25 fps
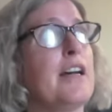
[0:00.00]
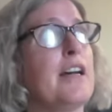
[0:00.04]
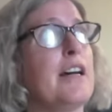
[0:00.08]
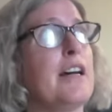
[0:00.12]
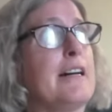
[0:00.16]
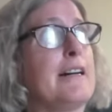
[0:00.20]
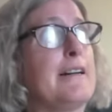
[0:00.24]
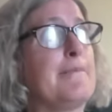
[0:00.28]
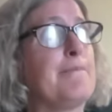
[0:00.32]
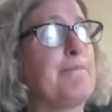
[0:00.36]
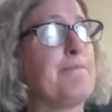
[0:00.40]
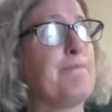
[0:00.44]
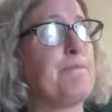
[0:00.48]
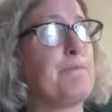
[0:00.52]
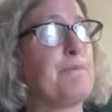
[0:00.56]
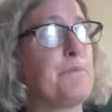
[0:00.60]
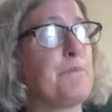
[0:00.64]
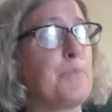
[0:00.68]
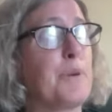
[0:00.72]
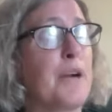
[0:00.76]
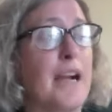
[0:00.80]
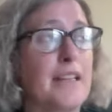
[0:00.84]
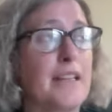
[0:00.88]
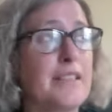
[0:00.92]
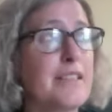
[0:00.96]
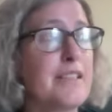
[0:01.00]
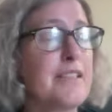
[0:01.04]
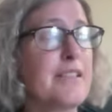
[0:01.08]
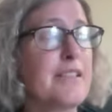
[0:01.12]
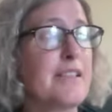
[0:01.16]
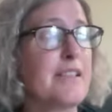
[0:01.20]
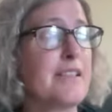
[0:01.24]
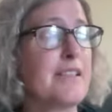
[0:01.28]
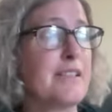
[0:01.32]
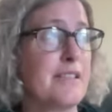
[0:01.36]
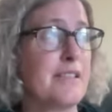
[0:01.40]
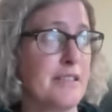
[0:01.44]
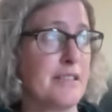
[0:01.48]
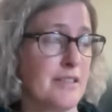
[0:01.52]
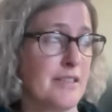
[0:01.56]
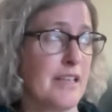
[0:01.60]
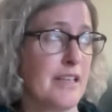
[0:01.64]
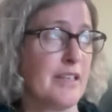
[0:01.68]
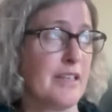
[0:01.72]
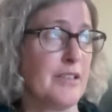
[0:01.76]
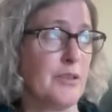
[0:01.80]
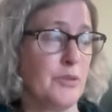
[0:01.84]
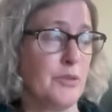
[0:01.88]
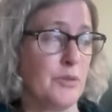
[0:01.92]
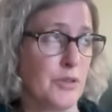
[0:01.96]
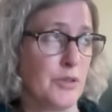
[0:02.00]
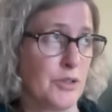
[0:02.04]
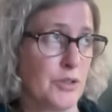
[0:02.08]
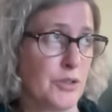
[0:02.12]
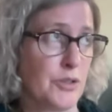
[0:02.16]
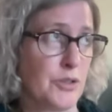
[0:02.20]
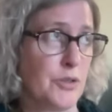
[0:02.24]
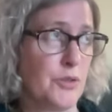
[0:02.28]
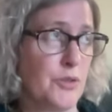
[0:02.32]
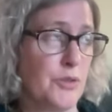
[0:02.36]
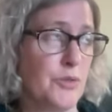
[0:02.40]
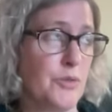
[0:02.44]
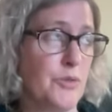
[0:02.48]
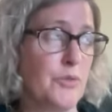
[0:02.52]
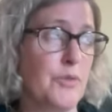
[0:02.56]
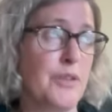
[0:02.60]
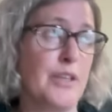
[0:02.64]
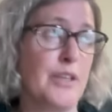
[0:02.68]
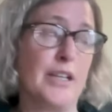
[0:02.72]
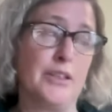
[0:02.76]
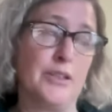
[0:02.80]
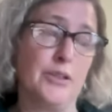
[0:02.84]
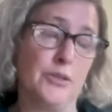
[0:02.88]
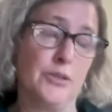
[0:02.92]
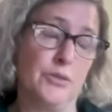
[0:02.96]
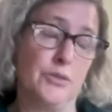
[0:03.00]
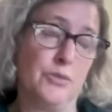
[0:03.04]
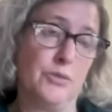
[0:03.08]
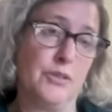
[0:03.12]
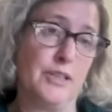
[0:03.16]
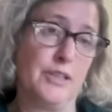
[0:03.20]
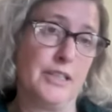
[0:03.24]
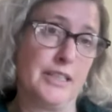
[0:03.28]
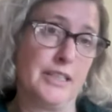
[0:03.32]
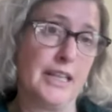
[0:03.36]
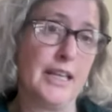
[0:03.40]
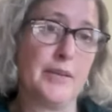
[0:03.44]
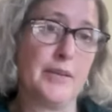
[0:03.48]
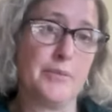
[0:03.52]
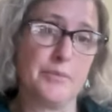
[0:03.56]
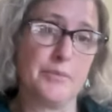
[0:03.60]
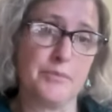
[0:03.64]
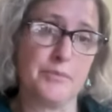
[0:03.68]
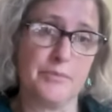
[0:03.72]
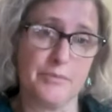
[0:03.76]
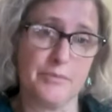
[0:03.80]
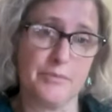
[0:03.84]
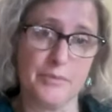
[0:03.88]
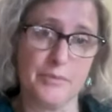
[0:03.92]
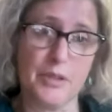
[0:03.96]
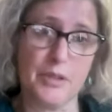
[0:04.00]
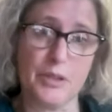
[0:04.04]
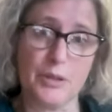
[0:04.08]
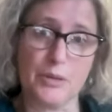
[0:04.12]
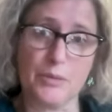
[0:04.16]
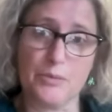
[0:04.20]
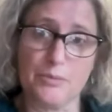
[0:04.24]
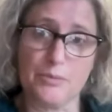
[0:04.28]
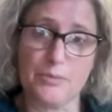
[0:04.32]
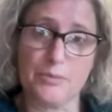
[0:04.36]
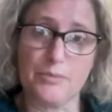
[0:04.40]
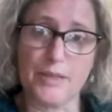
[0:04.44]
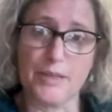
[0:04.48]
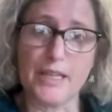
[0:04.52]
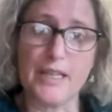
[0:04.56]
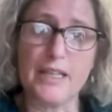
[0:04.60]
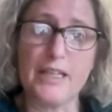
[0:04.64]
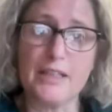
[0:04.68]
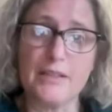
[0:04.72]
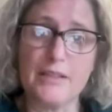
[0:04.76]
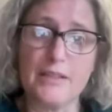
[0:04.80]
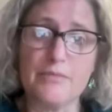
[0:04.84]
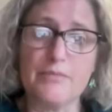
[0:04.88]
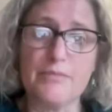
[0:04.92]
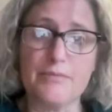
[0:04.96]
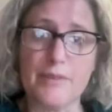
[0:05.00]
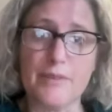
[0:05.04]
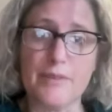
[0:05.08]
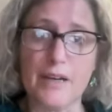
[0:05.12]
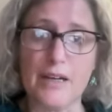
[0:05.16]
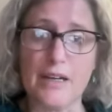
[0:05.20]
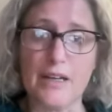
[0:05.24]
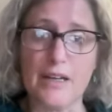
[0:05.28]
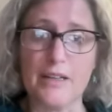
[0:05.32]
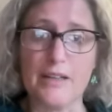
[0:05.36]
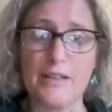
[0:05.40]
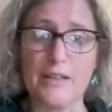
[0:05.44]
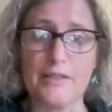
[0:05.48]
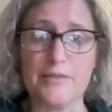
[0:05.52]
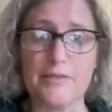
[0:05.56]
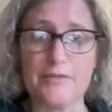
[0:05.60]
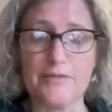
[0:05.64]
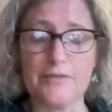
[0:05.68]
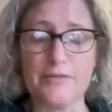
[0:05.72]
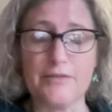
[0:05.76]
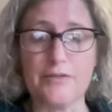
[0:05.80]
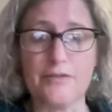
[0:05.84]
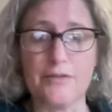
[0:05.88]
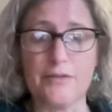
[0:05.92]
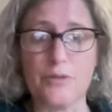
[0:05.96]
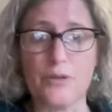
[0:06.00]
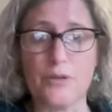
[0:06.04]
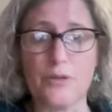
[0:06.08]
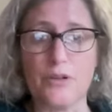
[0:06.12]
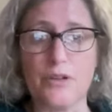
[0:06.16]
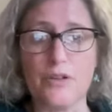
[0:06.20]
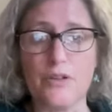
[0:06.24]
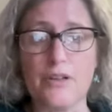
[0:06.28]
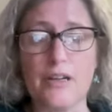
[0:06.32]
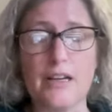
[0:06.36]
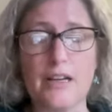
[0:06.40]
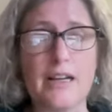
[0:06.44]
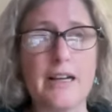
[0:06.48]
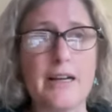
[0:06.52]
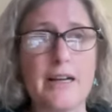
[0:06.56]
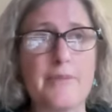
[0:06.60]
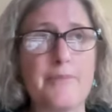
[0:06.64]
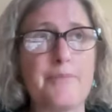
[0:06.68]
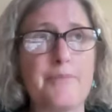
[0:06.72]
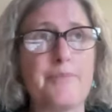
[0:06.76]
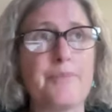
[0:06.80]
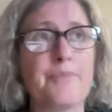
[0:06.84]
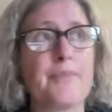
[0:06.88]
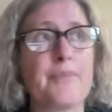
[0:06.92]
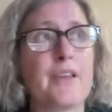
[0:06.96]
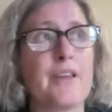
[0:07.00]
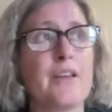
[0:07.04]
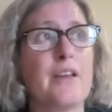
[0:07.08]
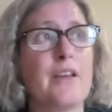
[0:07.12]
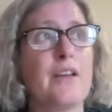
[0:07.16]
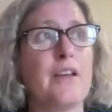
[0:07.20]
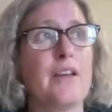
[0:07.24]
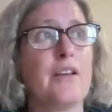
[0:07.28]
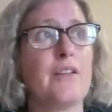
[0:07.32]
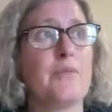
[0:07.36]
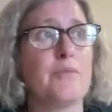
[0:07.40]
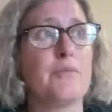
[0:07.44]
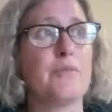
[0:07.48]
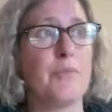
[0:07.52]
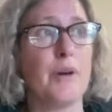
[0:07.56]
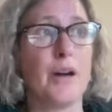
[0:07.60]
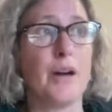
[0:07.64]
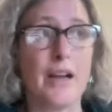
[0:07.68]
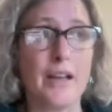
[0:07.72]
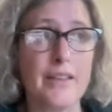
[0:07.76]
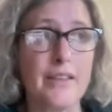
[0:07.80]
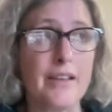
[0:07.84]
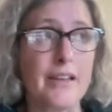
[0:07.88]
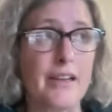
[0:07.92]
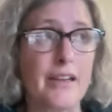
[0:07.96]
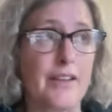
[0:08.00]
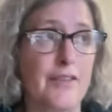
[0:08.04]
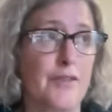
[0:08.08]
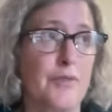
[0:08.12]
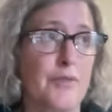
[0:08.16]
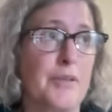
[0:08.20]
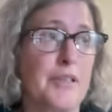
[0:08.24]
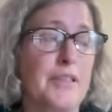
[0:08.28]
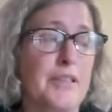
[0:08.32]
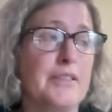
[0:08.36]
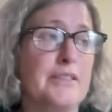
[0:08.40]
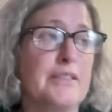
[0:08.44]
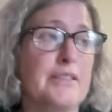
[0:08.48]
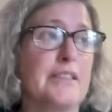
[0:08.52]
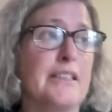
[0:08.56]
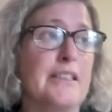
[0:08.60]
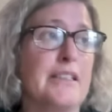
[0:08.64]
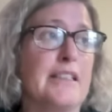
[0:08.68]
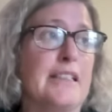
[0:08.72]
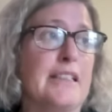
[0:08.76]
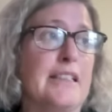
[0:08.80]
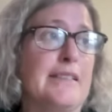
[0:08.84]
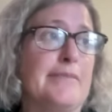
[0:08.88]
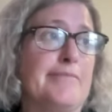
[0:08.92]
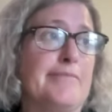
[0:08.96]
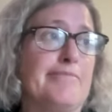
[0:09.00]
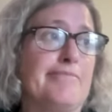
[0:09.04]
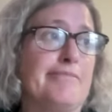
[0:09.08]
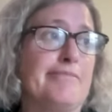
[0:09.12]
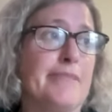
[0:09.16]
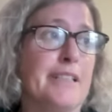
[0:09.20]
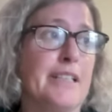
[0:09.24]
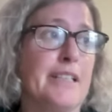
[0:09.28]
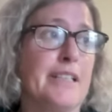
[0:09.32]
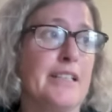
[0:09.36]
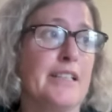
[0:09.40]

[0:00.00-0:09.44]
um, practices that you can do that you can get, you know, paid uh, for um, by the government um,